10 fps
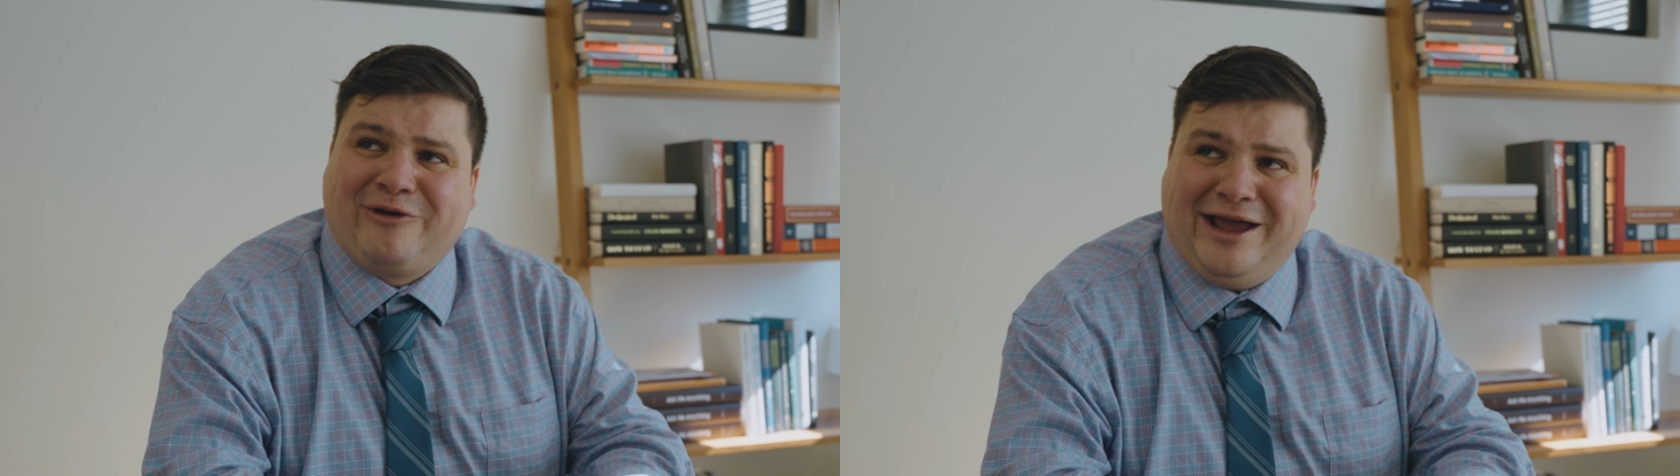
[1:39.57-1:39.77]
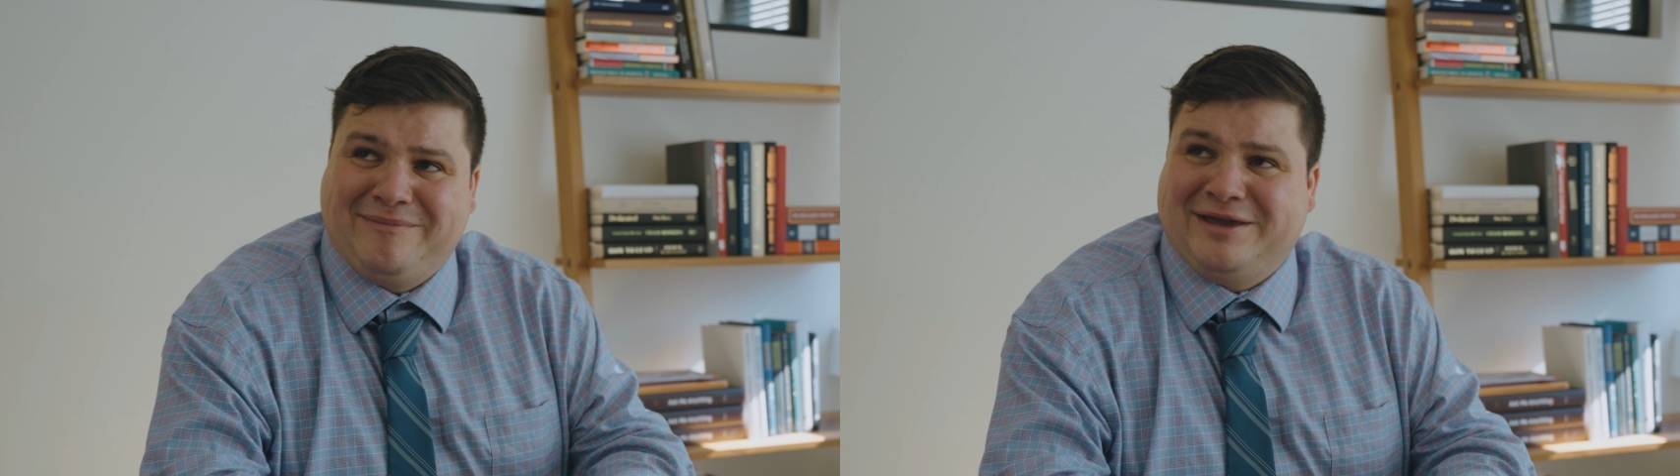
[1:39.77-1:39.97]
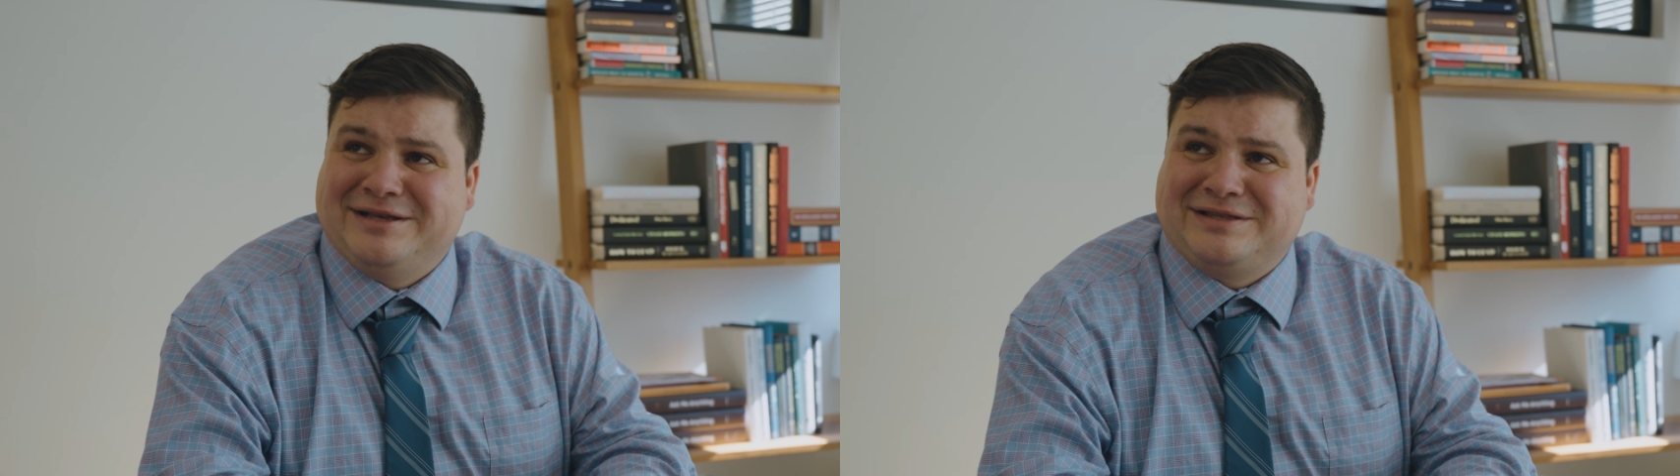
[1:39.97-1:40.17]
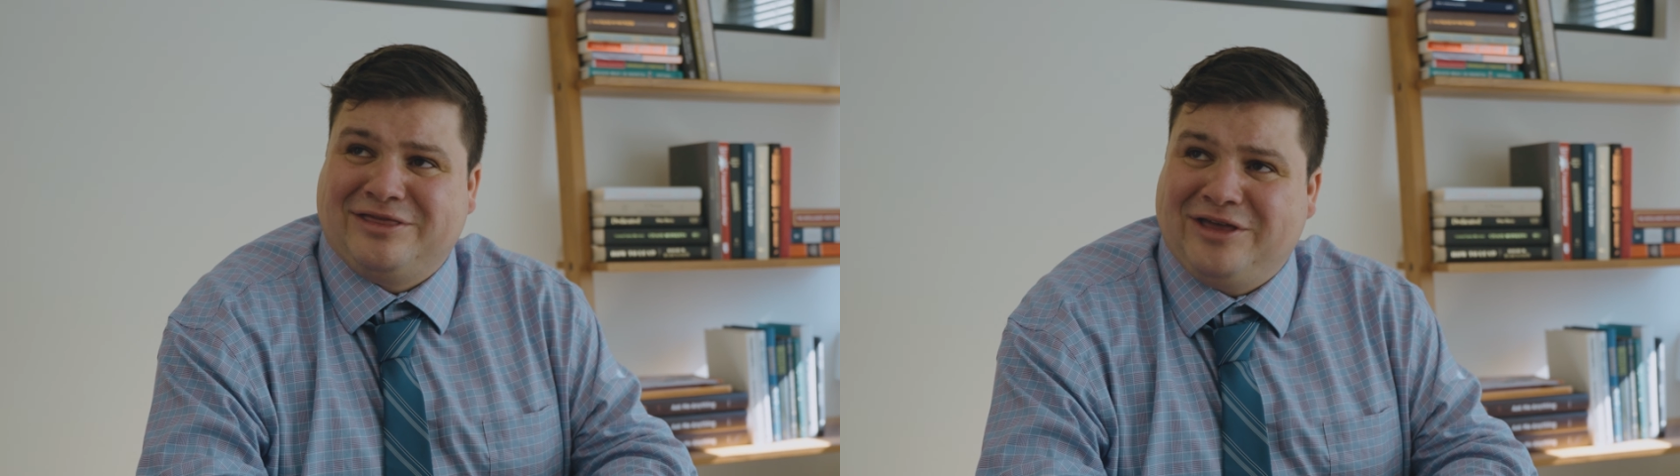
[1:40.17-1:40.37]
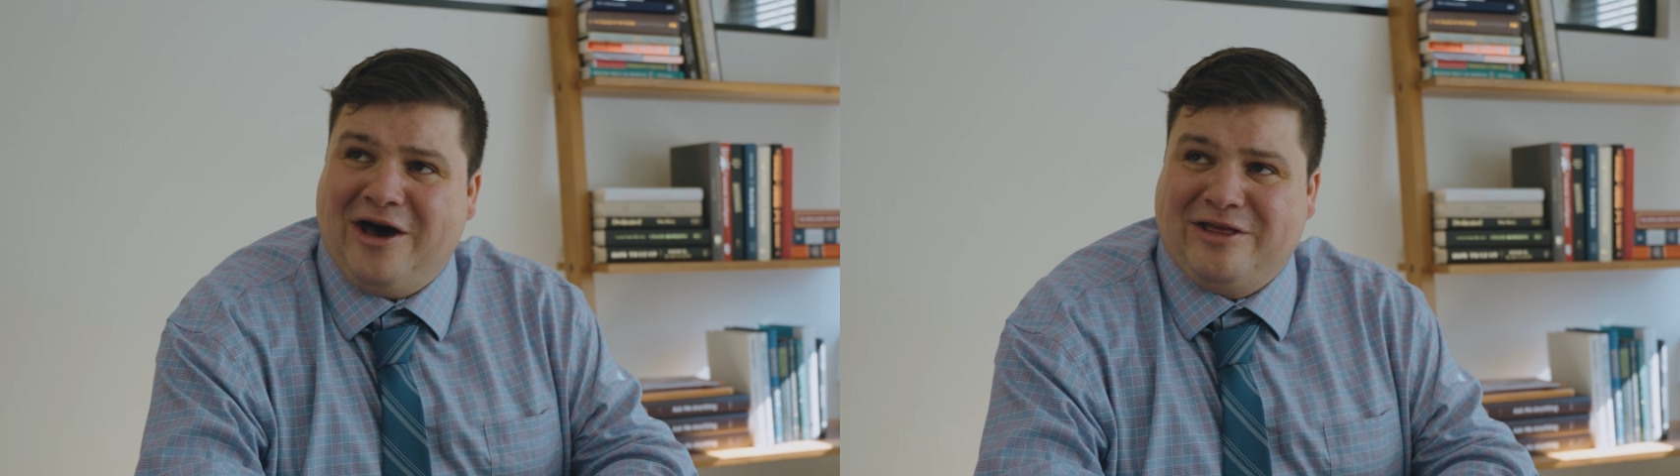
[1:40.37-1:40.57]
Crying because the
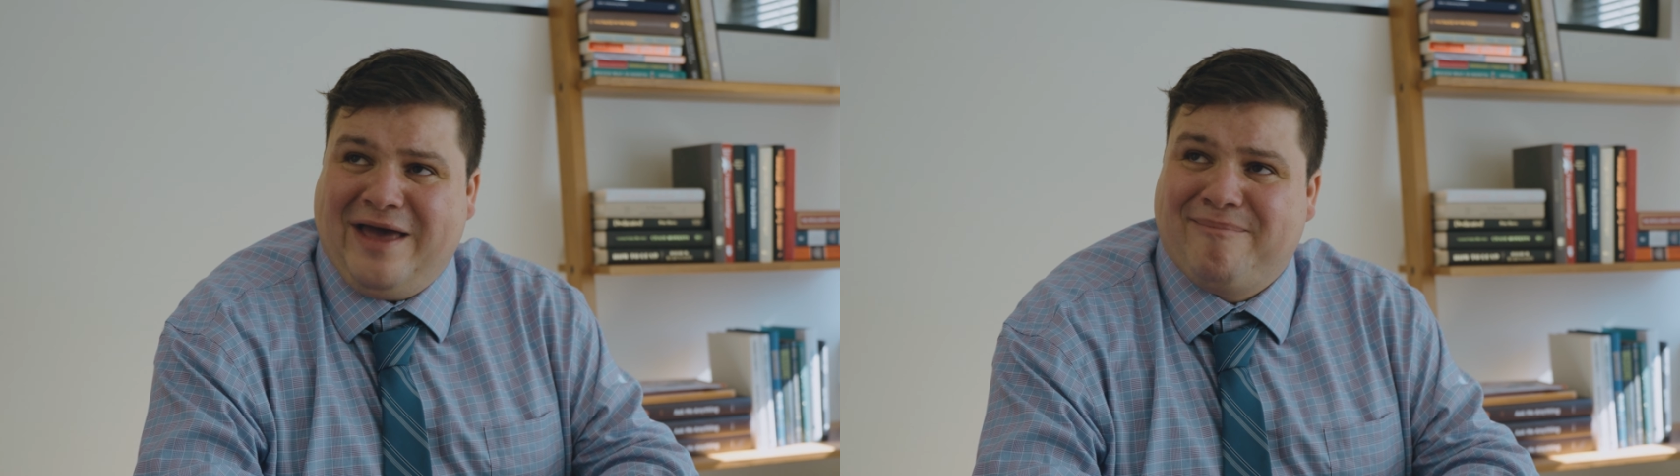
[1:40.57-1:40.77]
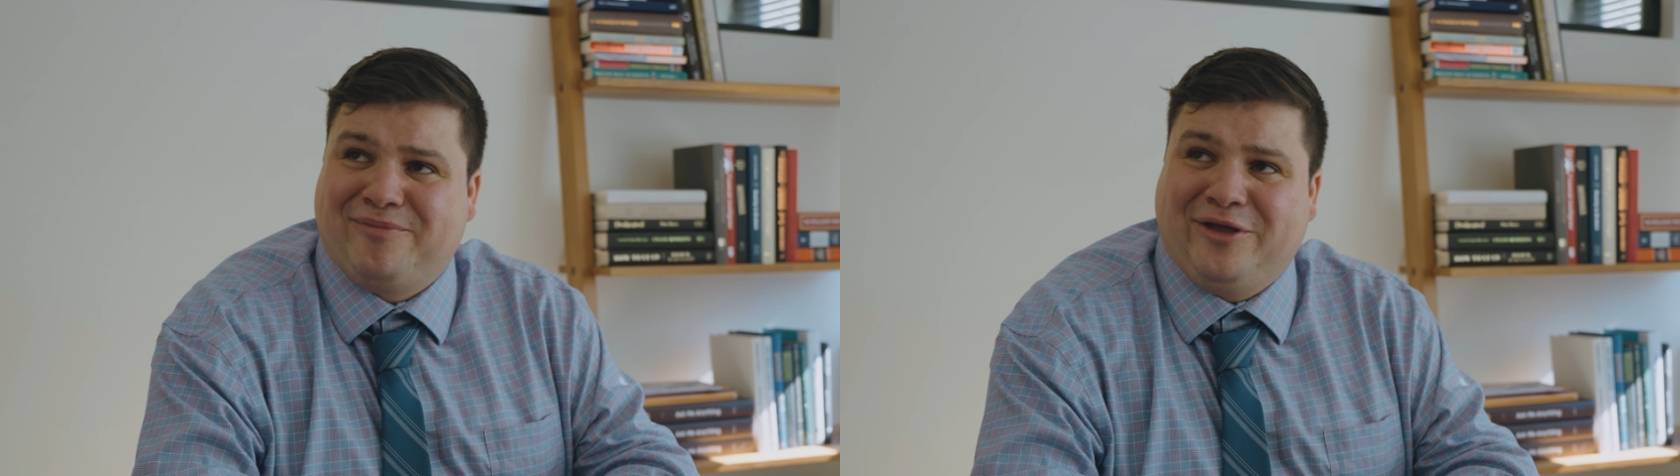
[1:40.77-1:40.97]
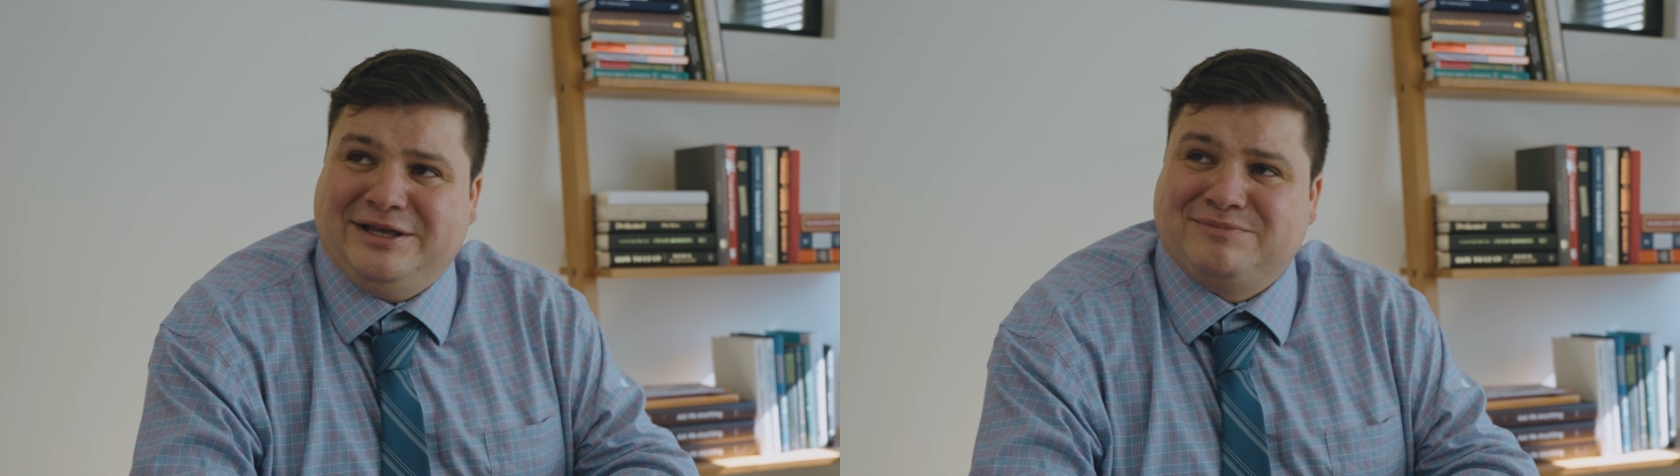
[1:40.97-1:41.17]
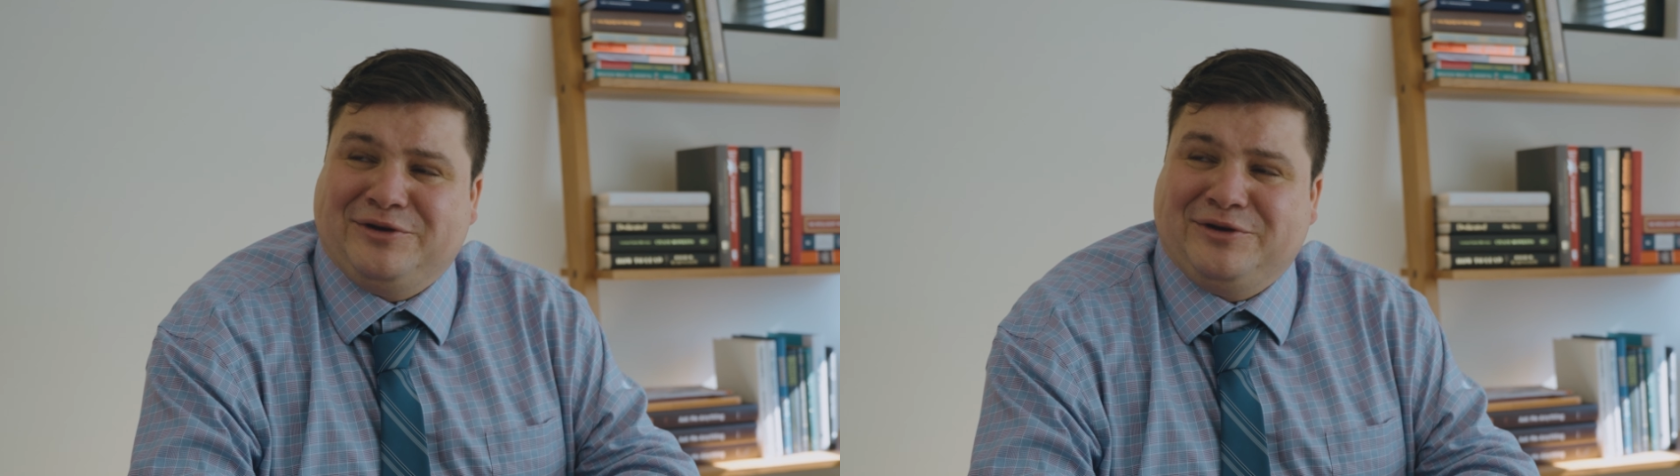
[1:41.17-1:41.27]
thought of that place